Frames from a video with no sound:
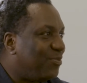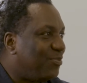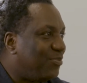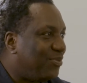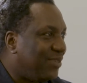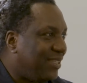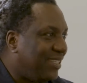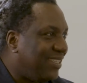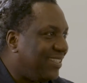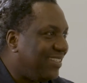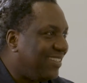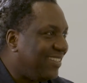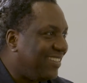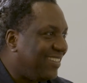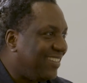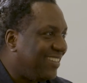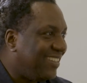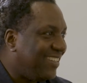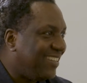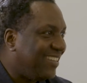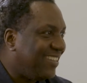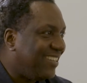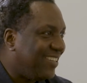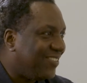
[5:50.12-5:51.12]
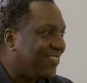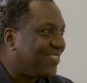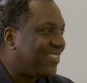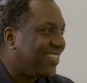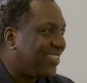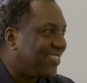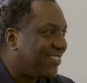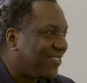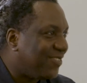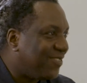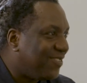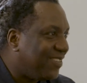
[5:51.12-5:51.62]
breed new
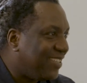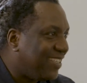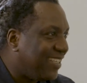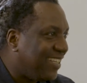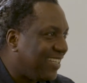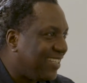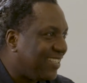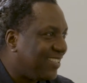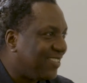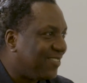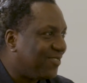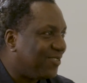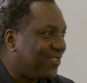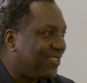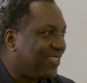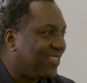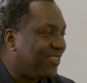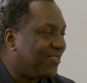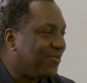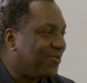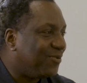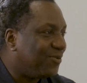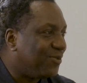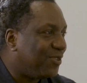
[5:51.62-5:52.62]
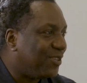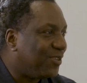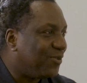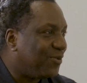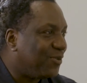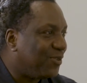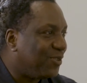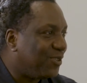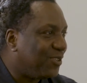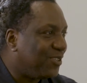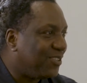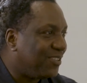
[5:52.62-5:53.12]
sets of leaders for the
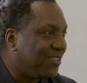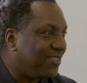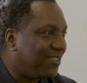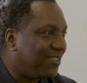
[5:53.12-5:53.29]
future.